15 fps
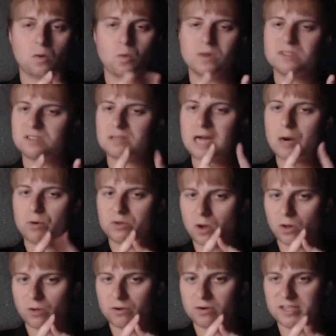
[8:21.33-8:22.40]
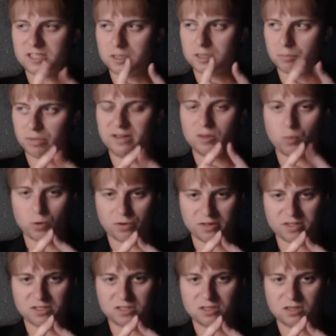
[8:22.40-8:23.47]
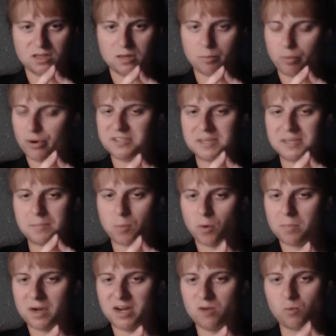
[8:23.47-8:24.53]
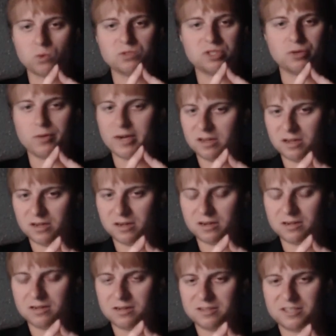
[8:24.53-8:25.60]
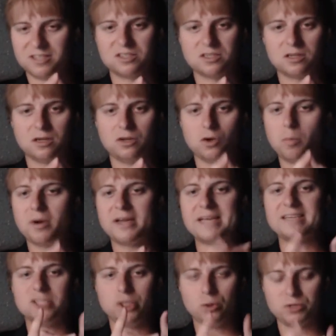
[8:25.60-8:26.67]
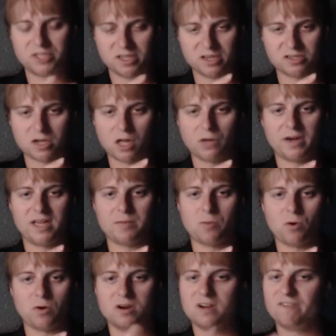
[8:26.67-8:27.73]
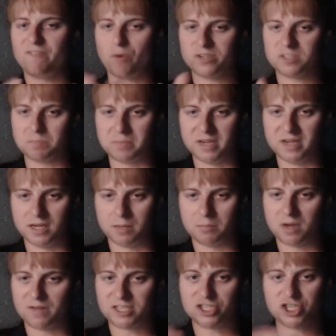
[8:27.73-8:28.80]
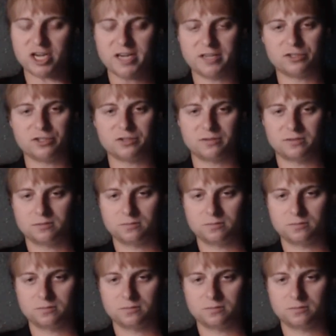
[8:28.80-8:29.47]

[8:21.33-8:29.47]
Once our dollar is completely worthless, printing more money won't do any good, since nobody is using the dollar anymore for its medium of exchange.